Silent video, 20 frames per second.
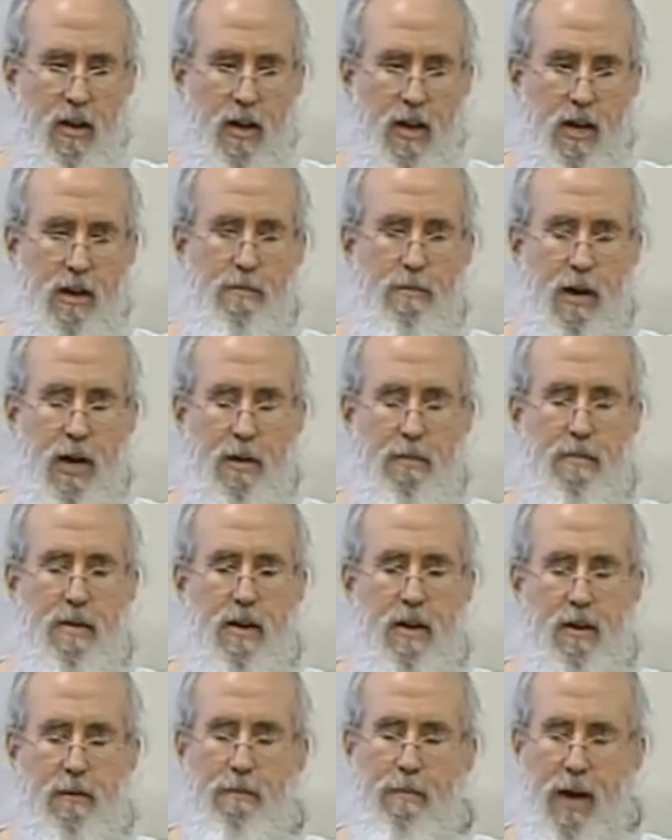it might be
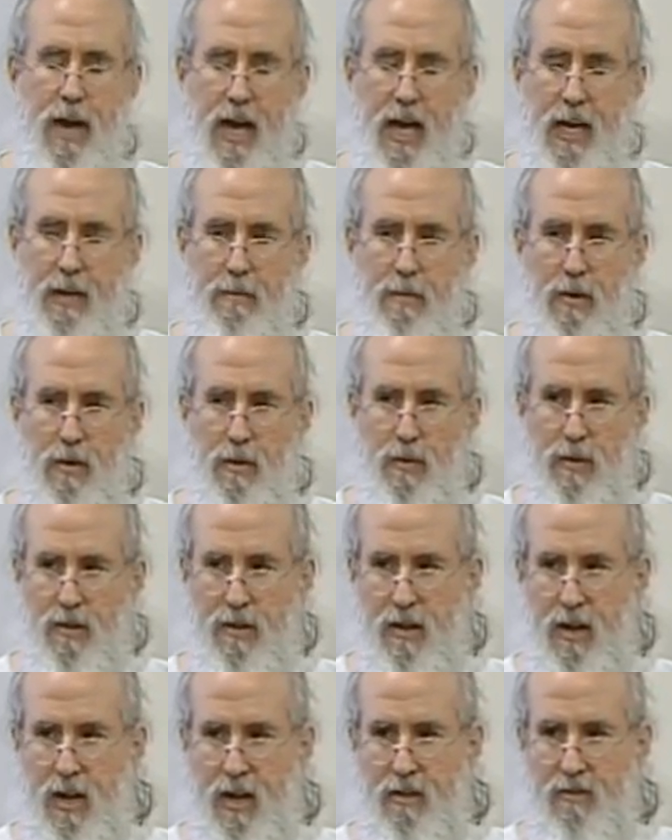compatible with
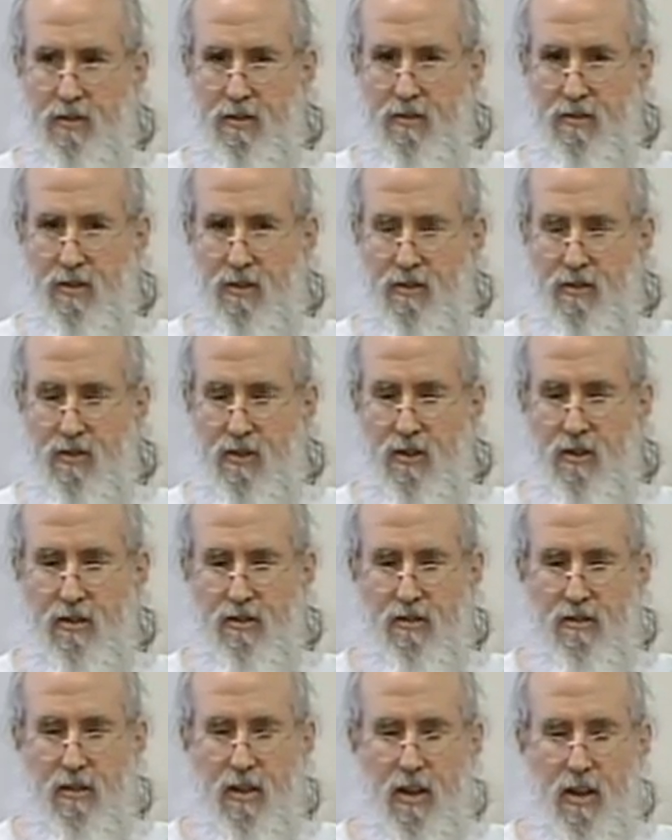God's
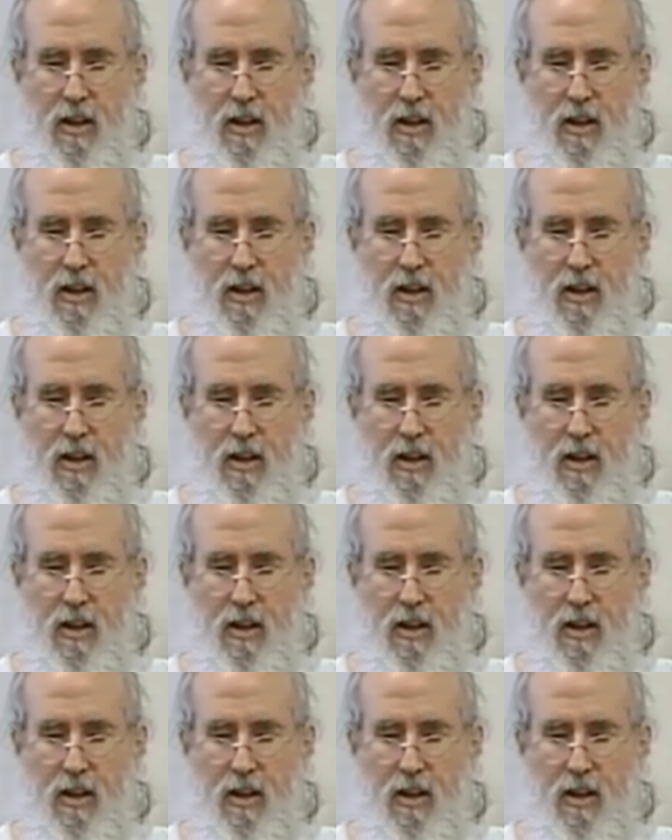existence,